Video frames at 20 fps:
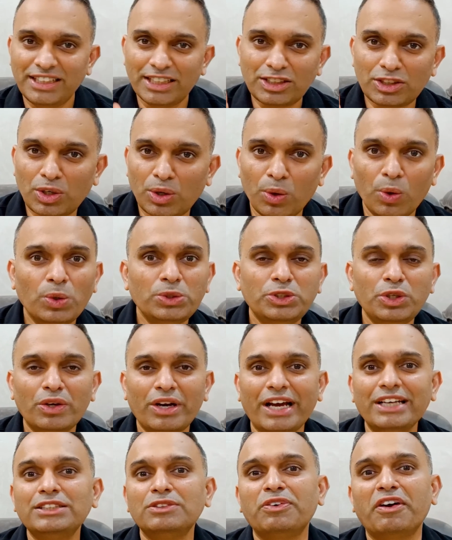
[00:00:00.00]
Just close your
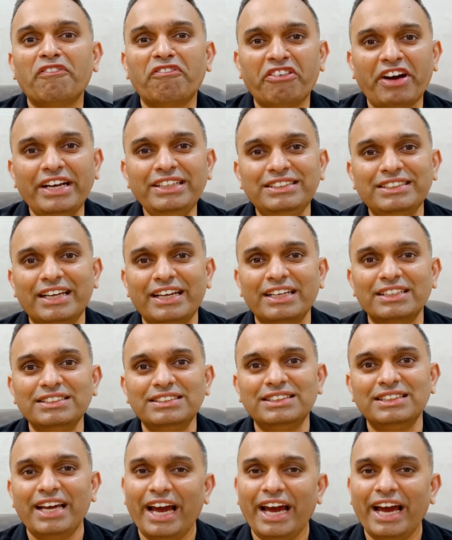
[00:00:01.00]
eyes for 5 seconds